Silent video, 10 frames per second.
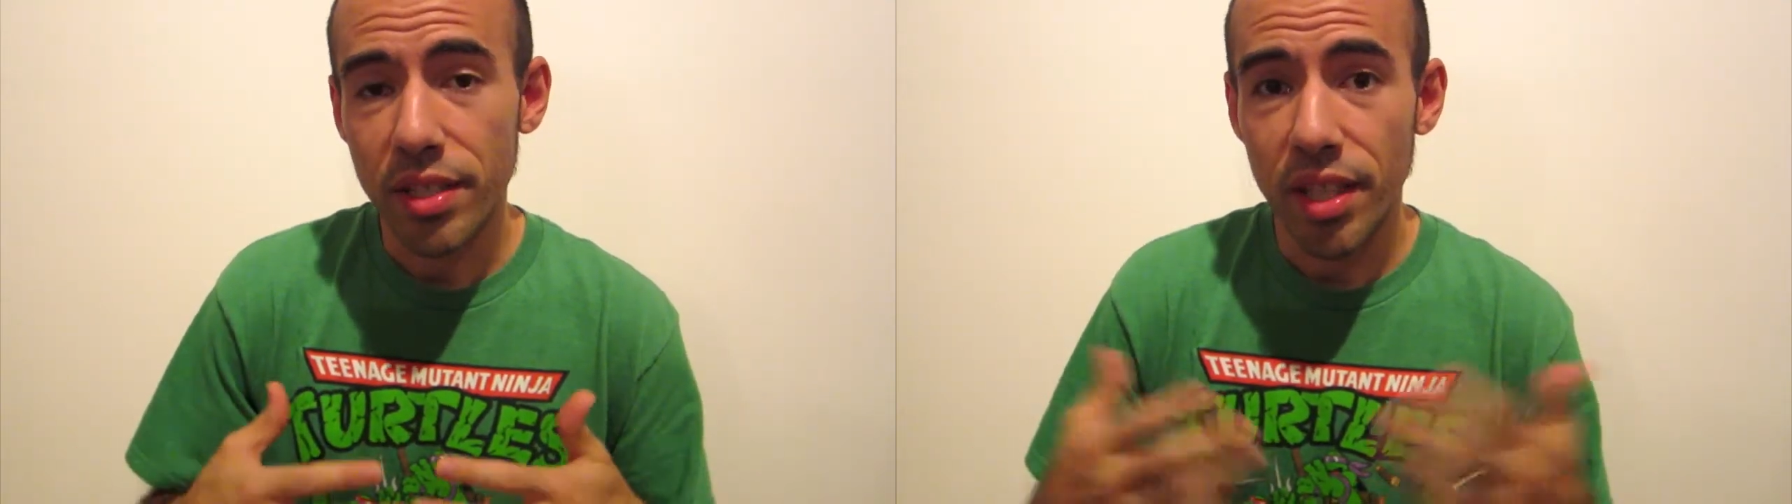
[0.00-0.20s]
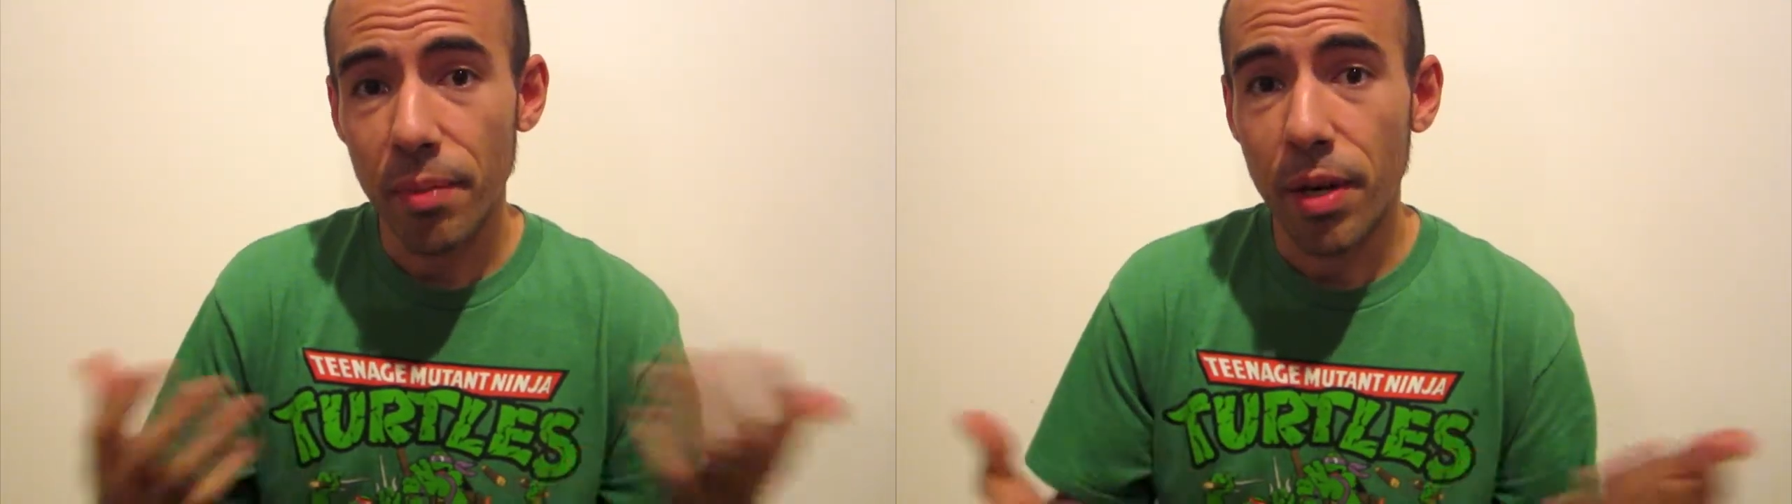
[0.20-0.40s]

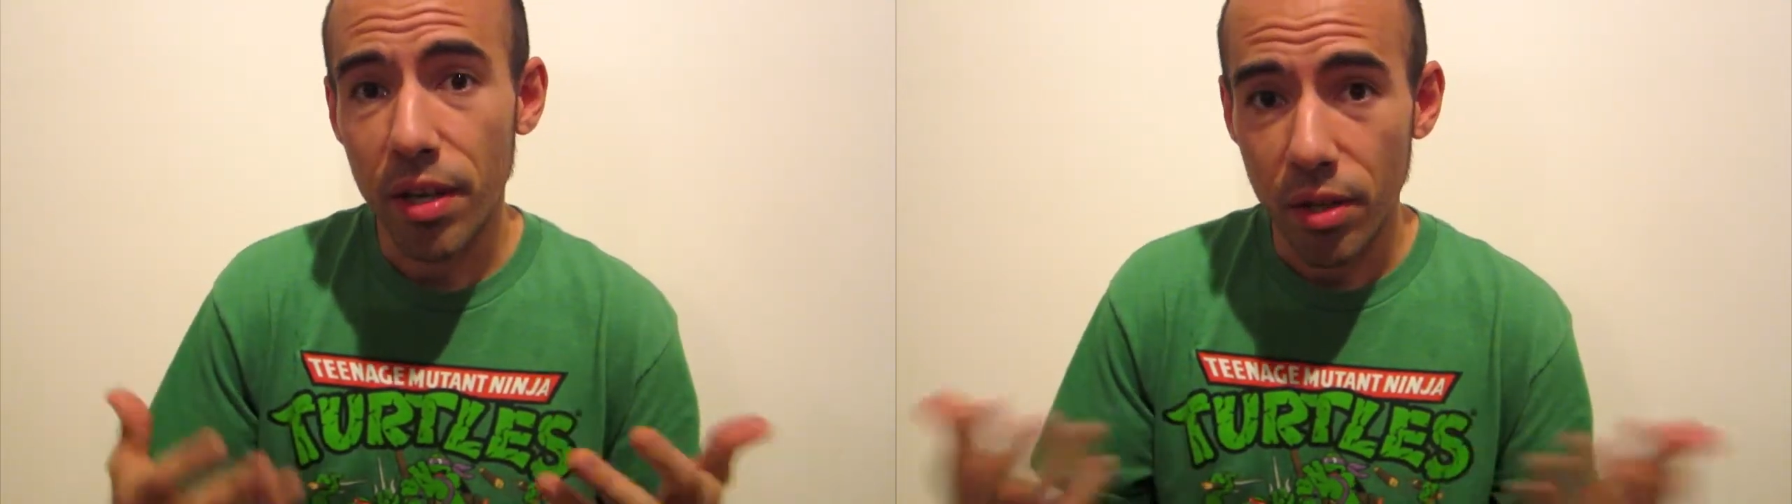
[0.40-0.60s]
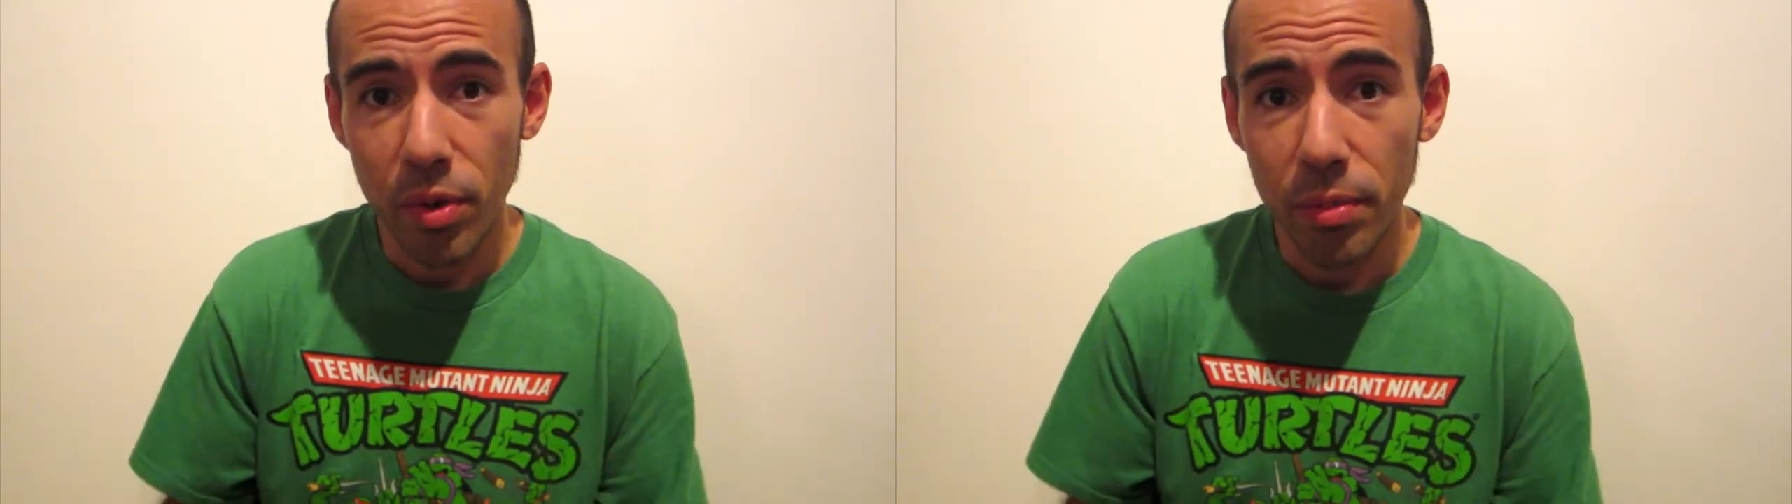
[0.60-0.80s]
to get
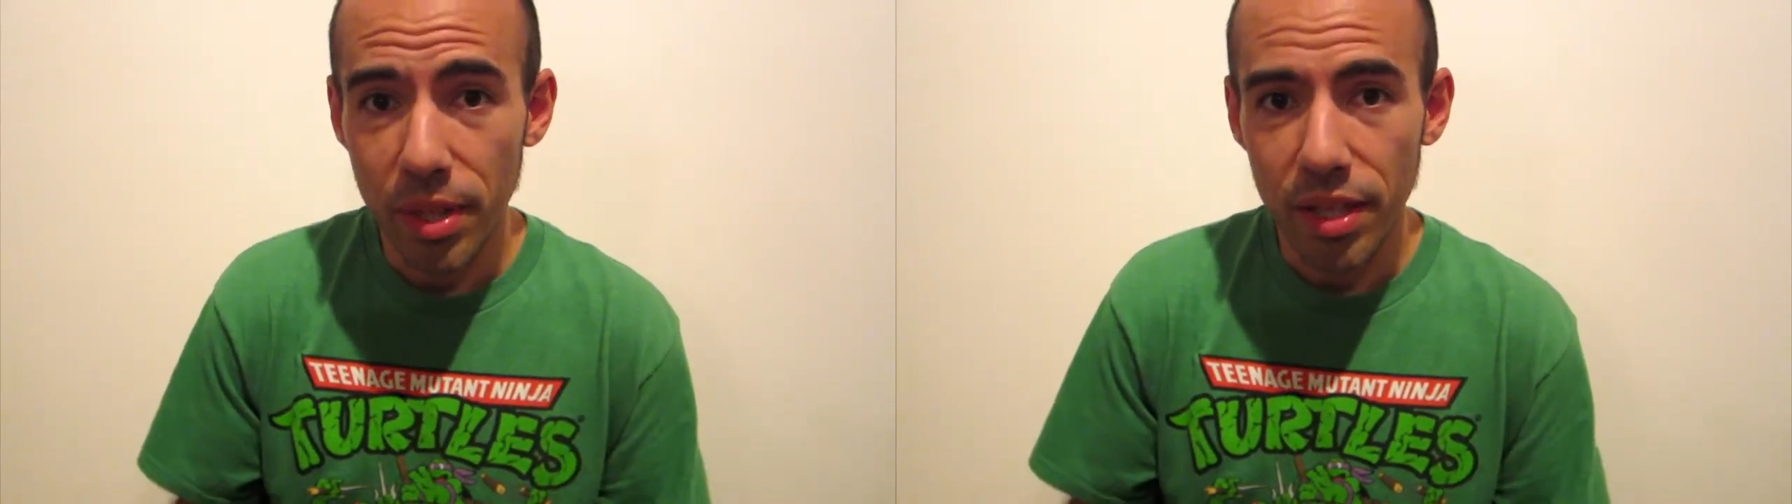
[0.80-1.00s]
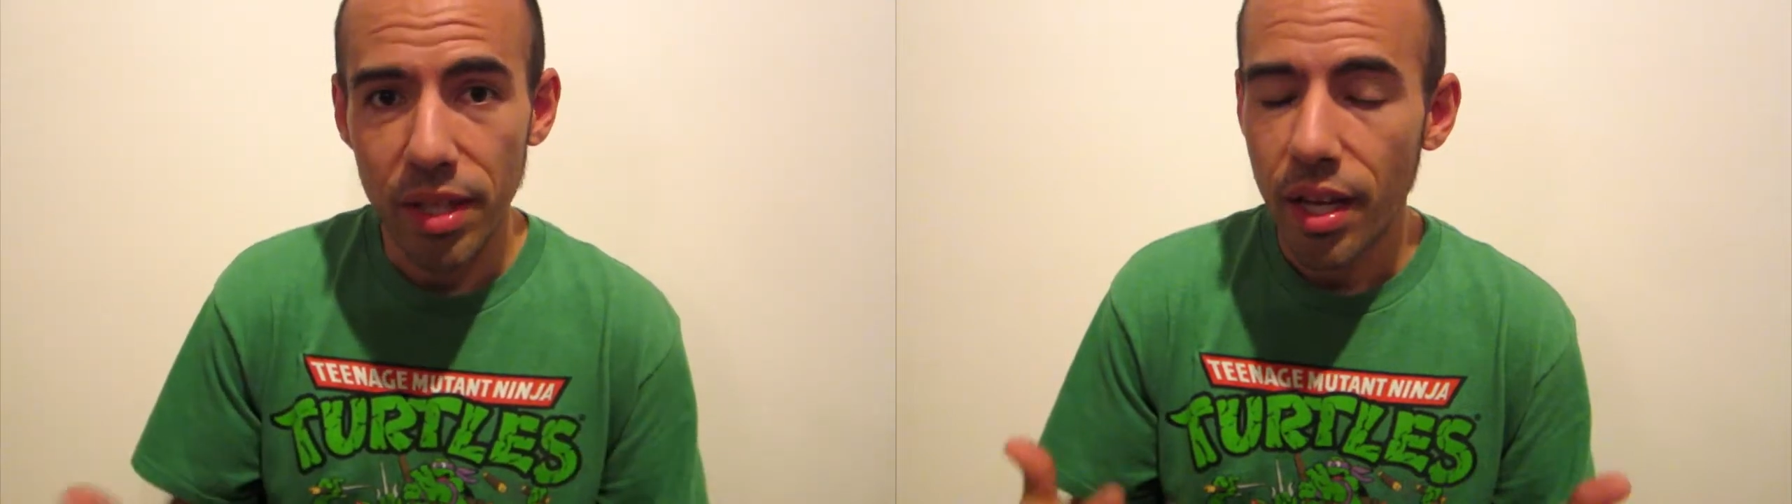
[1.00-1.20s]
better
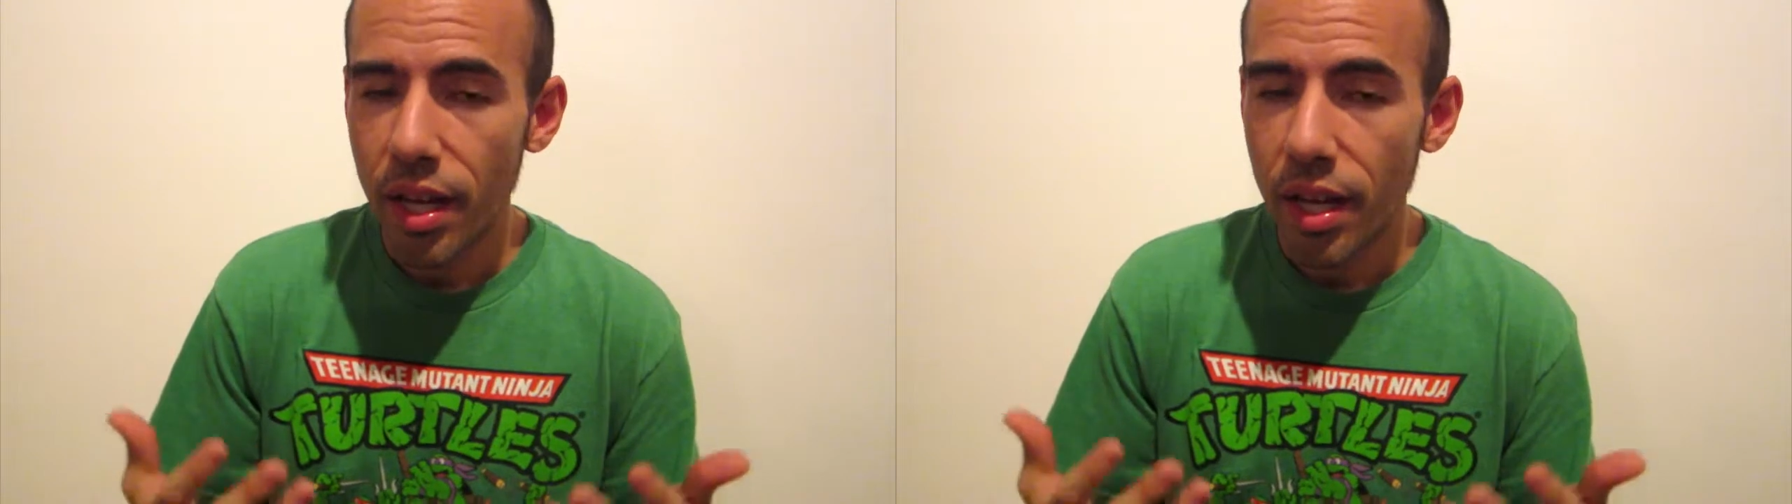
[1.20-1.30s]
equipment,